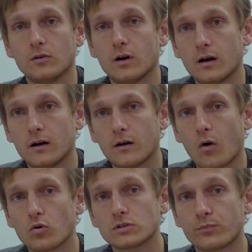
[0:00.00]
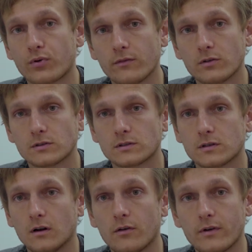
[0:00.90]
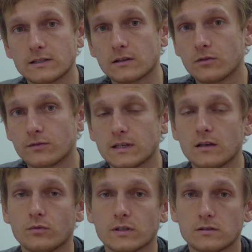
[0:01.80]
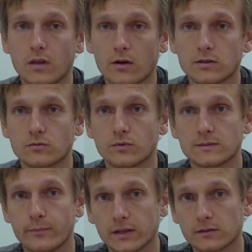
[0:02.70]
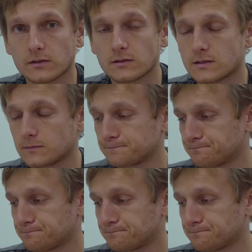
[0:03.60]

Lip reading: all the previous levels that you've seen with dots, with buttons,